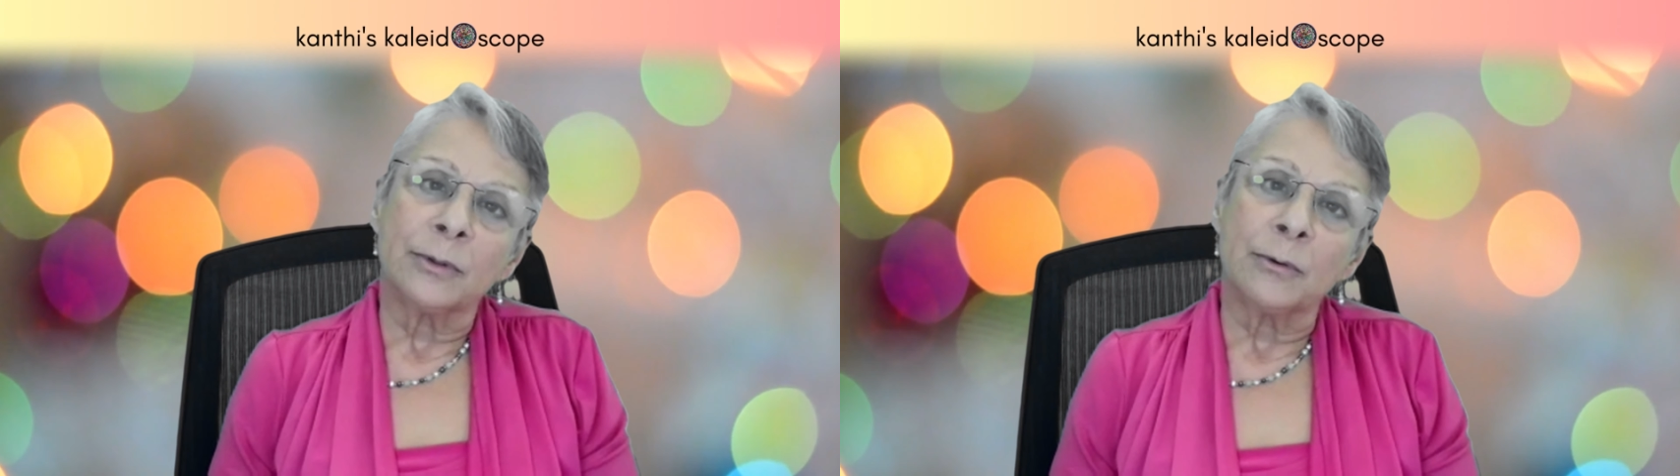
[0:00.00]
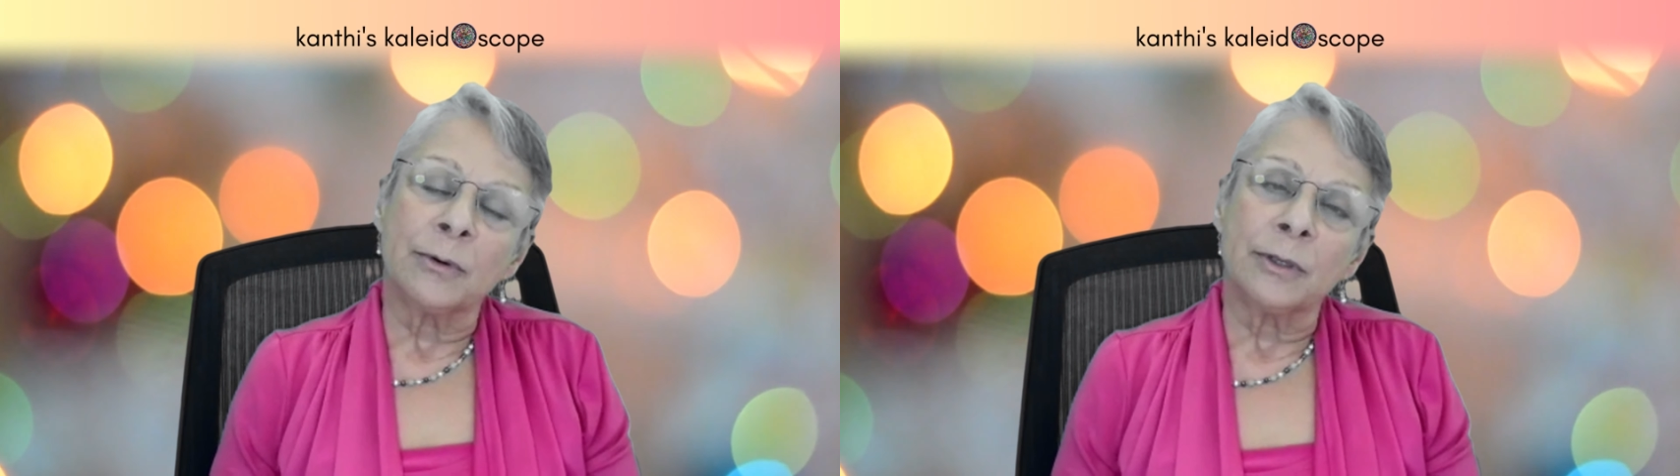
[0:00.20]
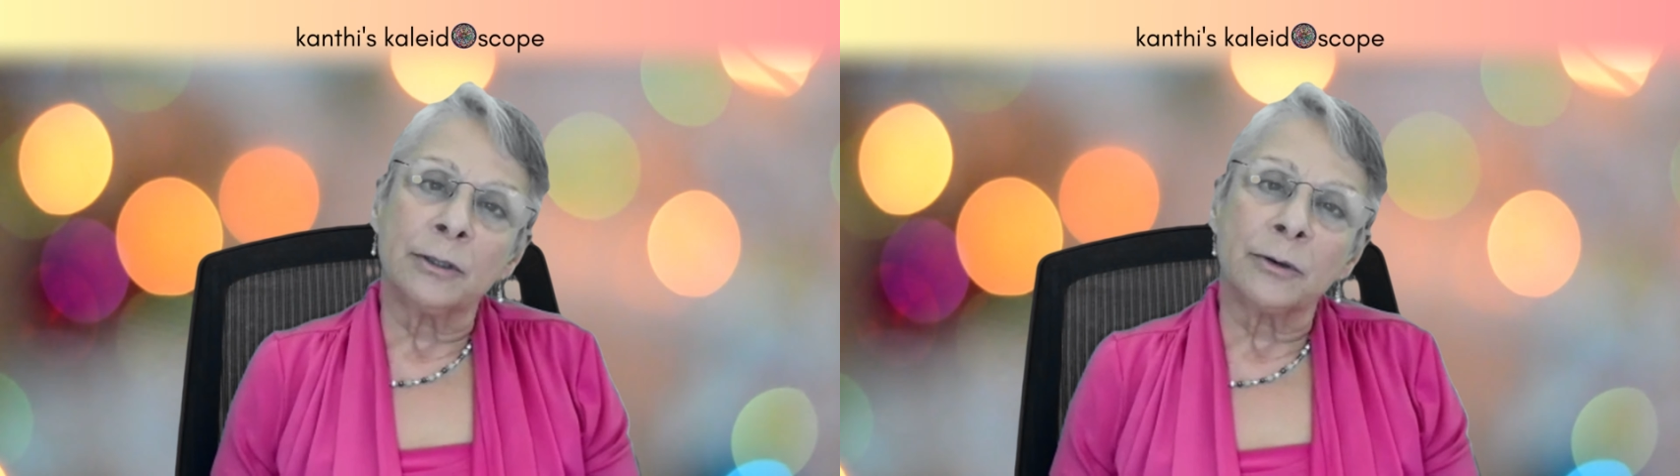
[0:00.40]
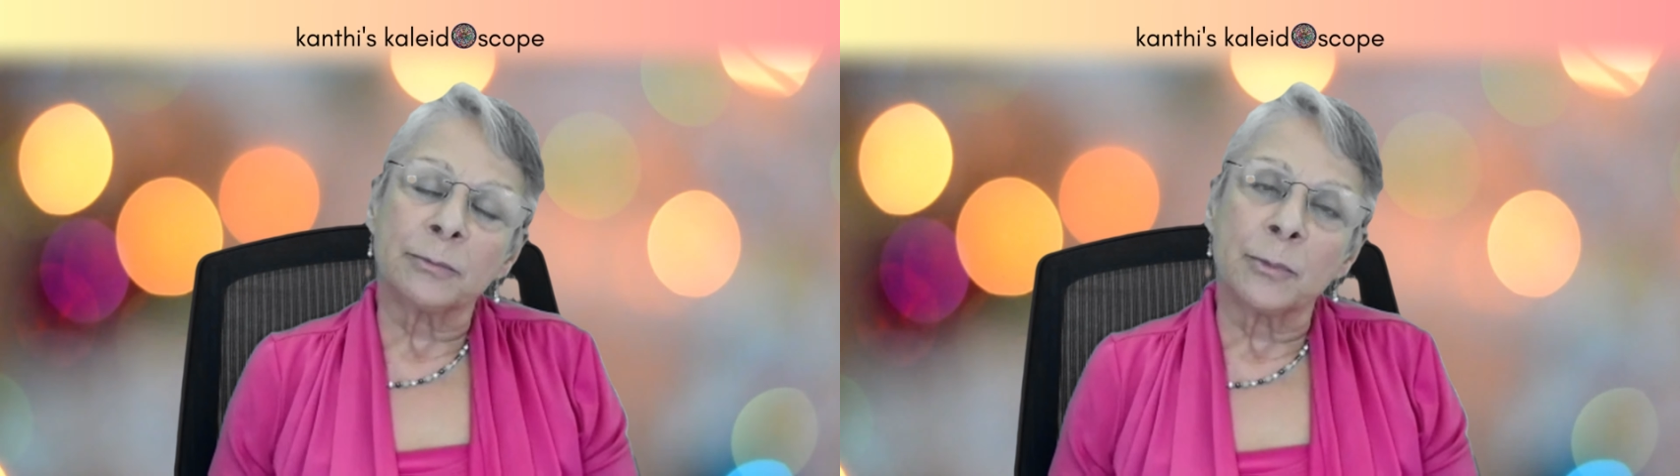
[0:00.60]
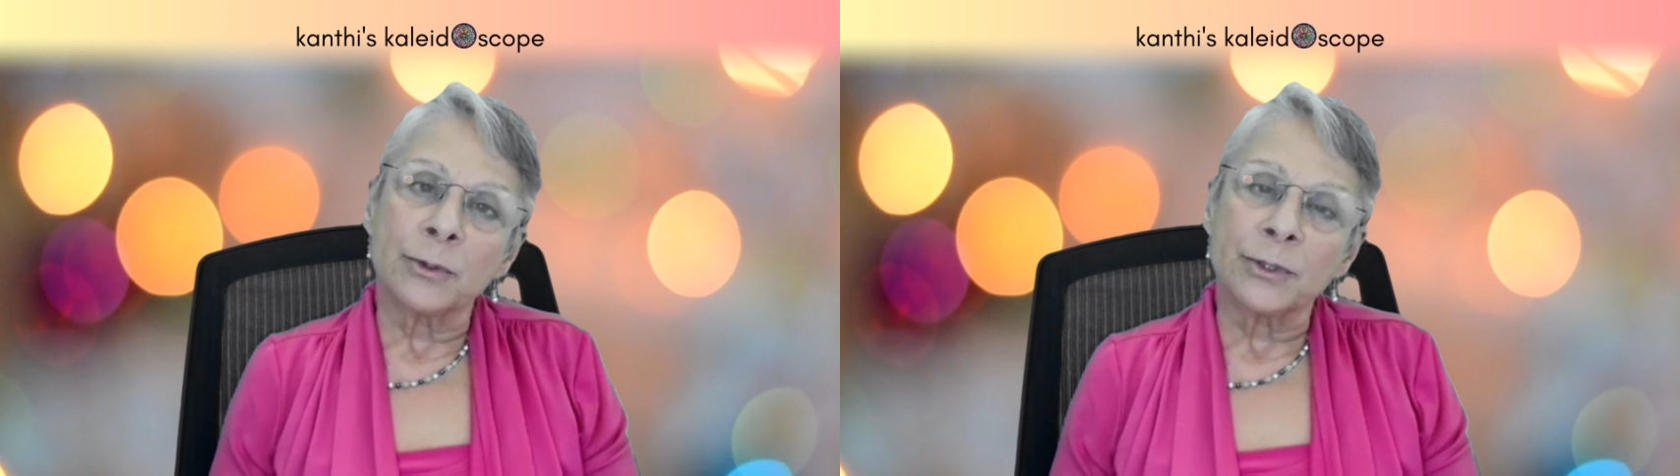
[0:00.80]
who were a
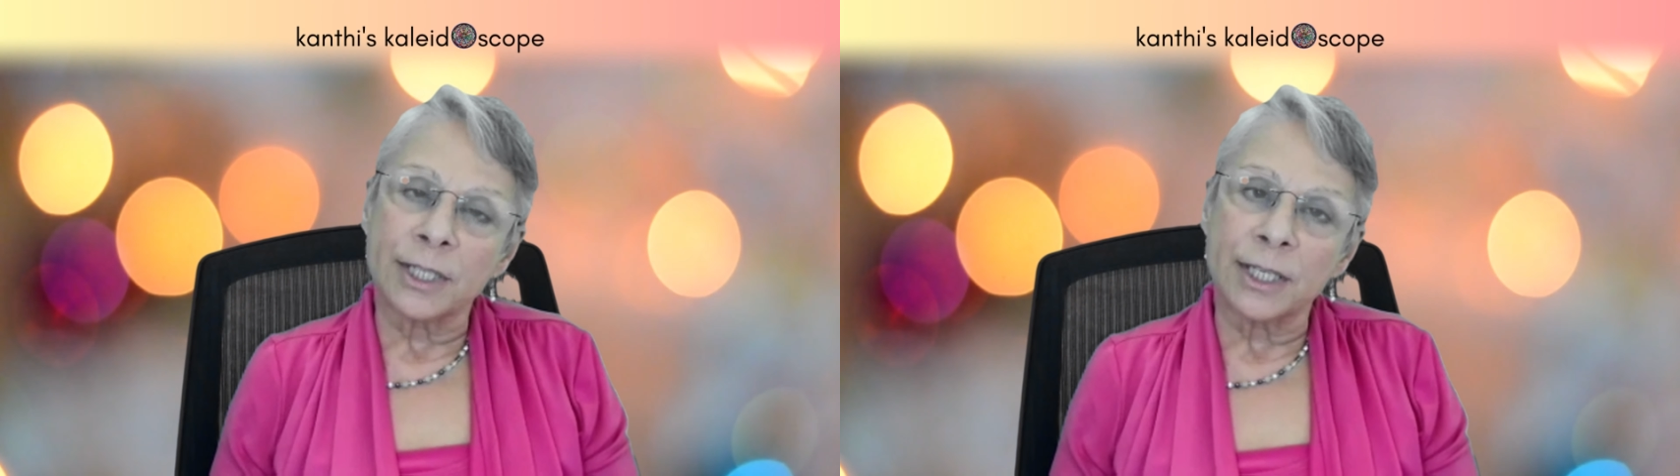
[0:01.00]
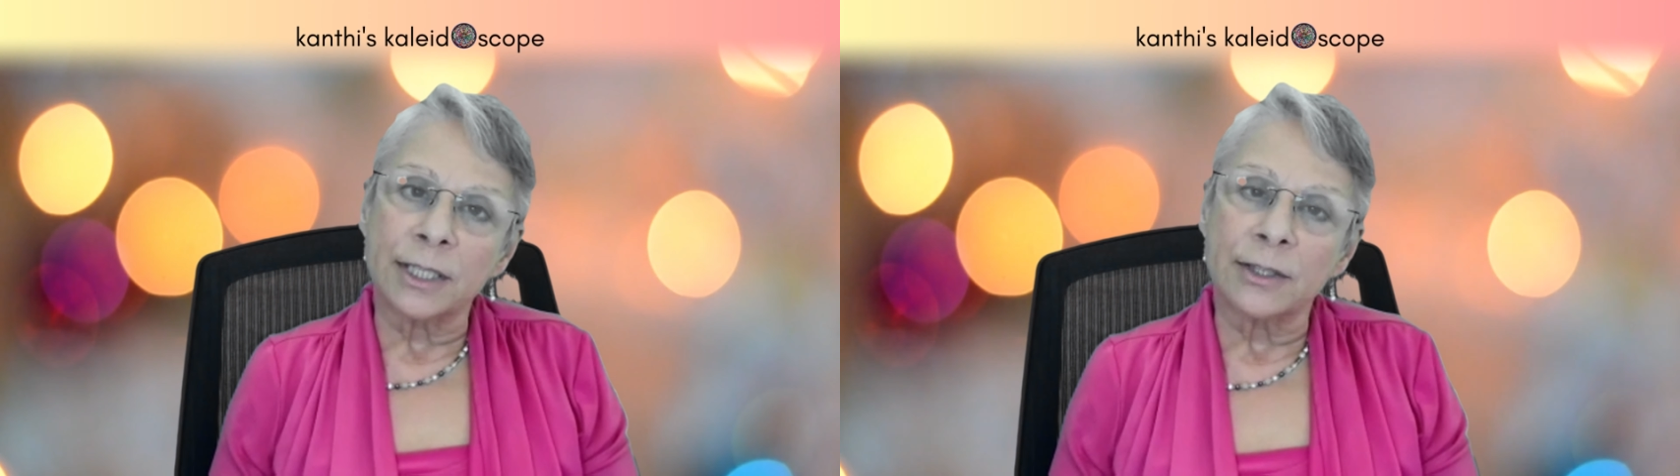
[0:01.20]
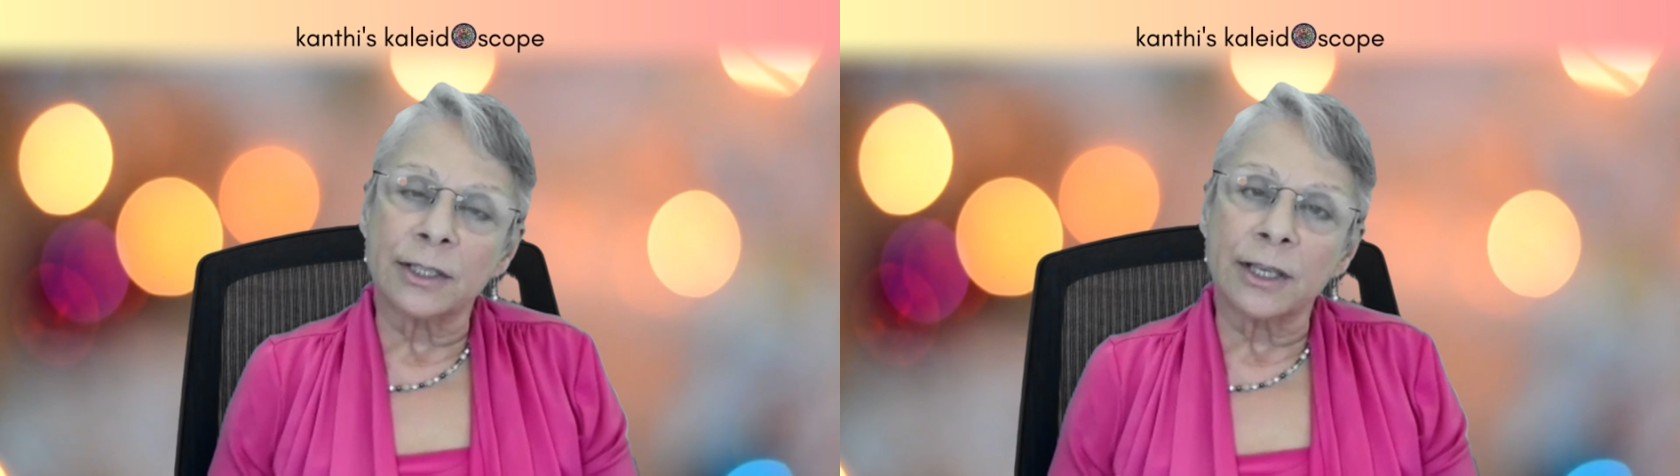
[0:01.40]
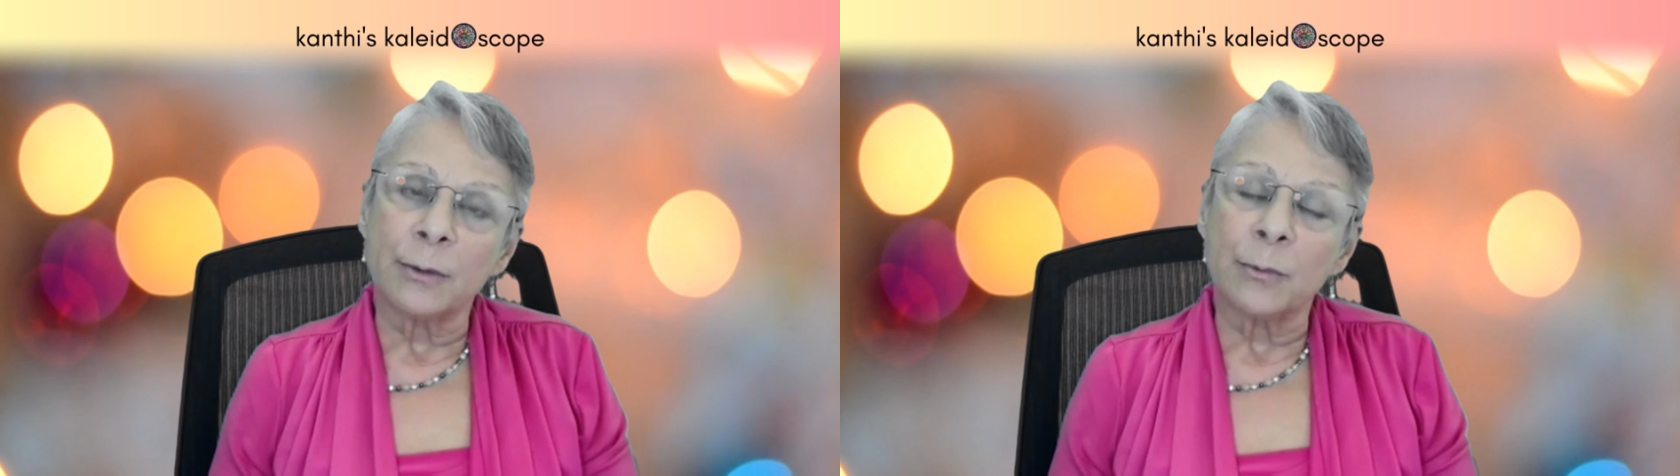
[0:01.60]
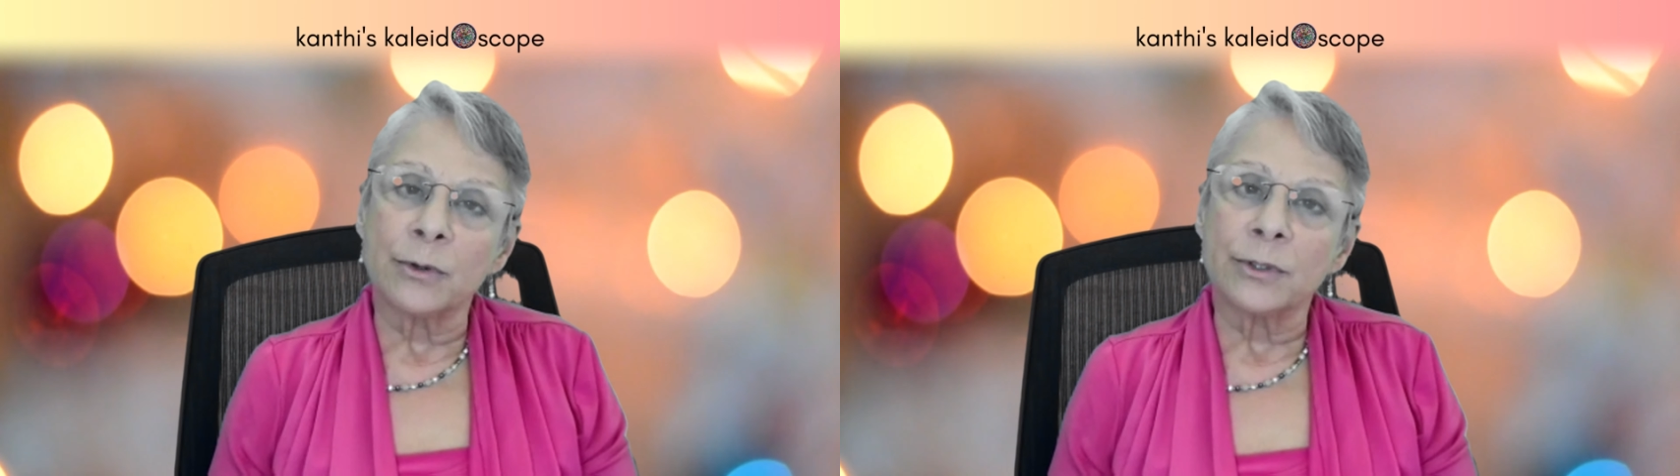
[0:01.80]
lot more senior than
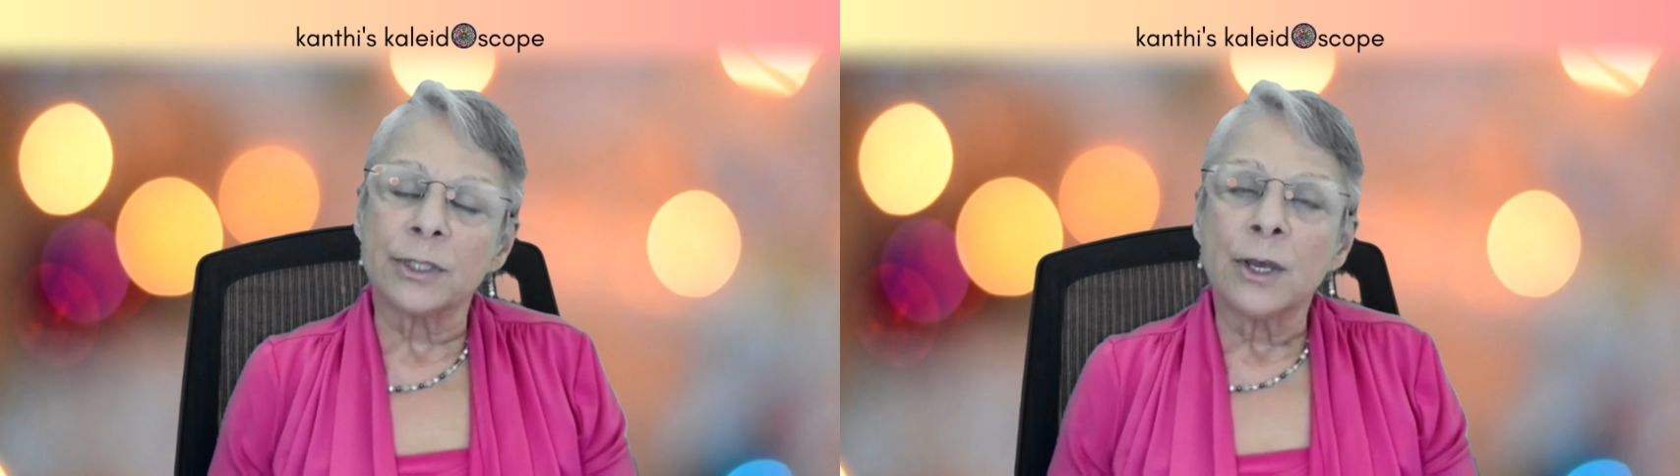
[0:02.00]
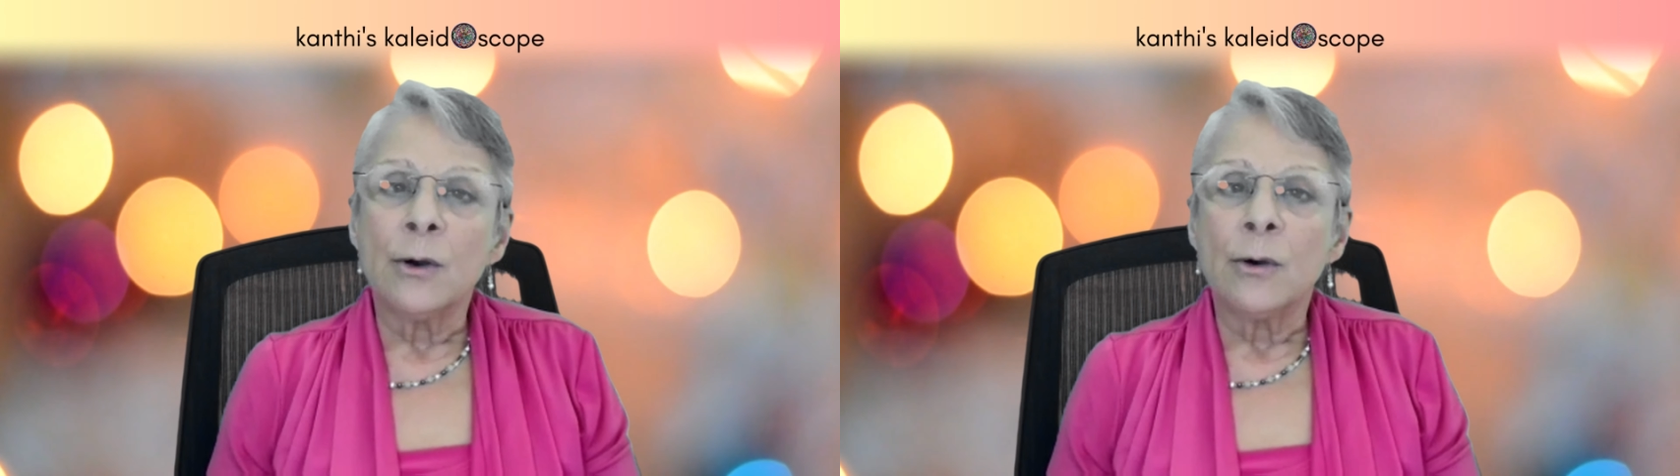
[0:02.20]
I was,